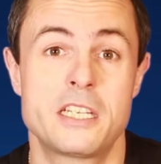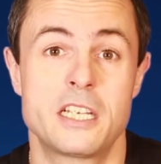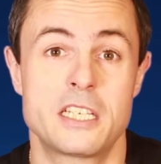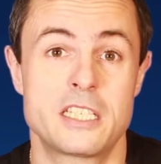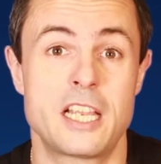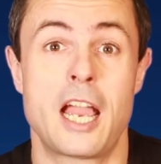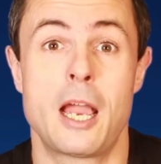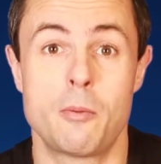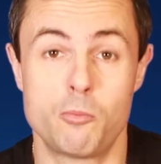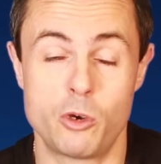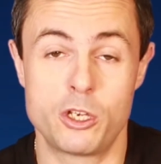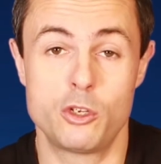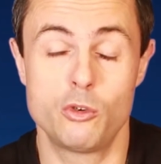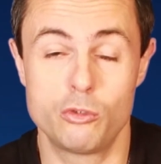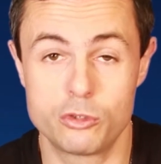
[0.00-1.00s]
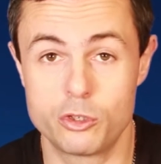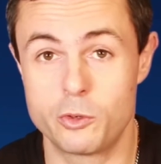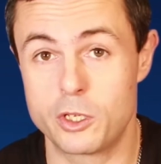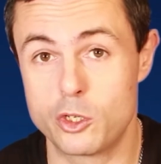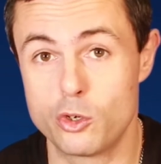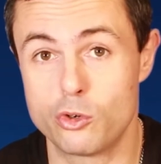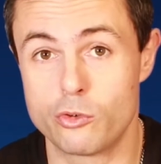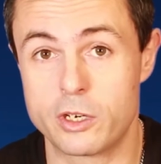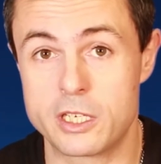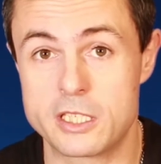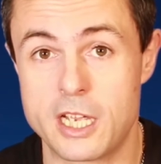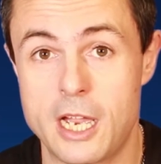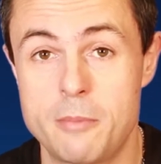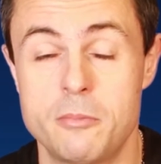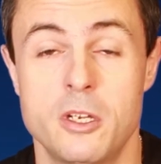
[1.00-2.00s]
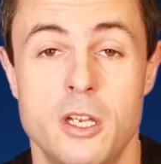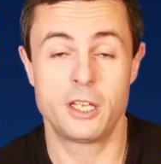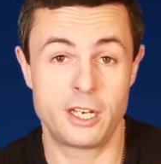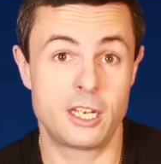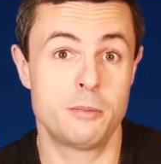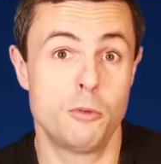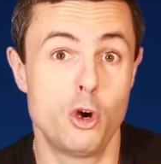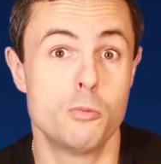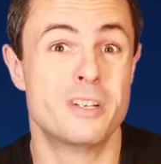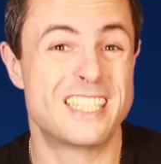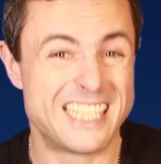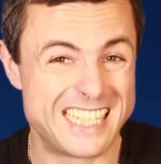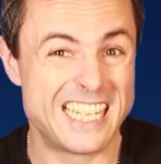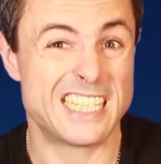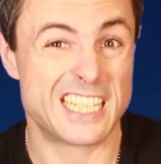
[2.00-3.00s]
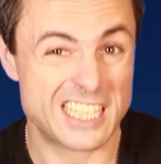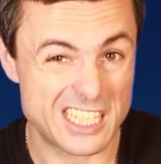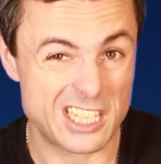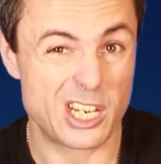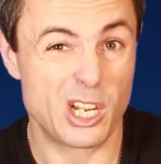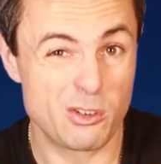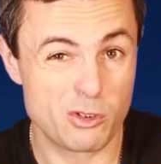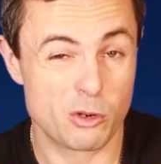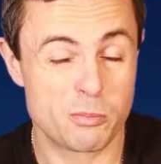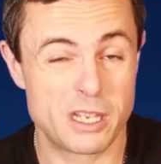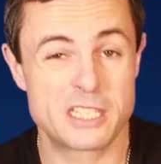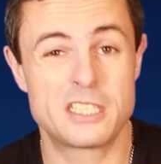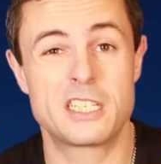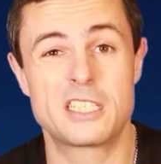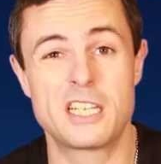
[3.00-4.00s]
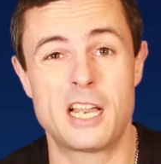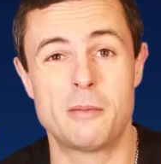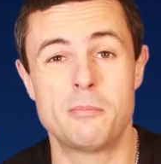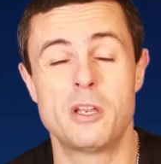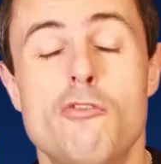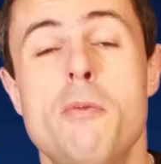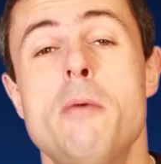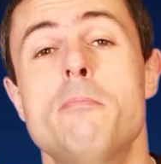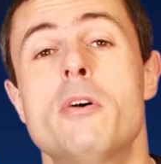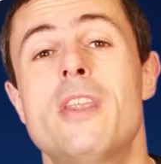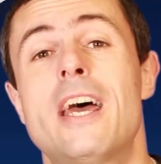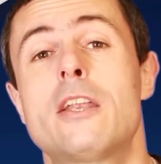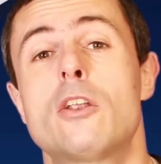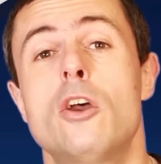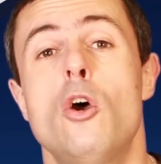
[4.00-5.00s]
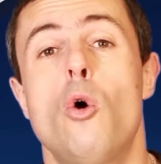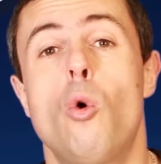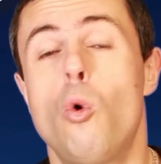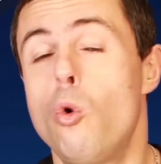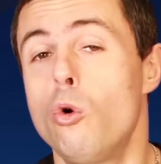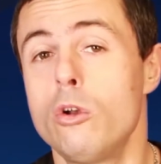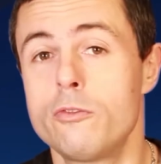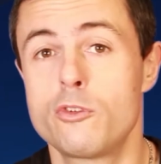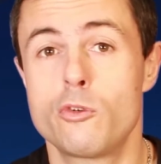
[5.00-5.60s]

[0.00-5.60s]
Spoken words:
exam when you're doing your exam, and at the moment it is a scenario-based exam, remember that all of